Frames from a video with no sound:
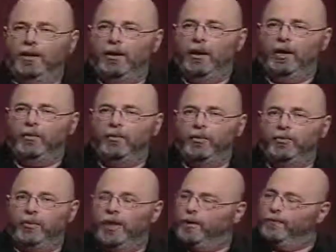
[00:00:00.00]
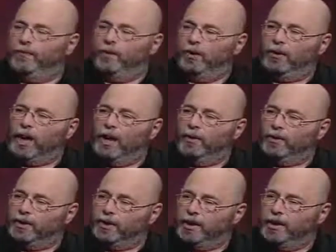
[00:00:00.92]
Carmen was running four
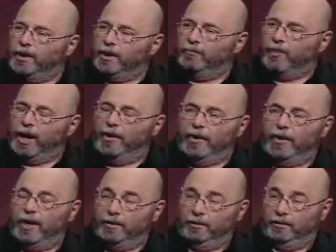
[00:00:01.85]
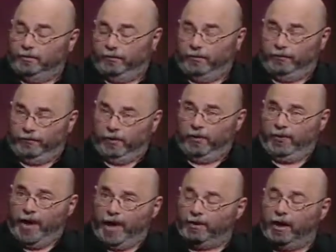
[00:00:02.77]
hours then, and by the end of the
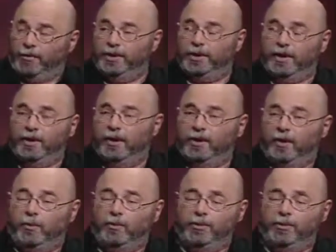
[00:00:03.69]
fourth act, I was sitting there going,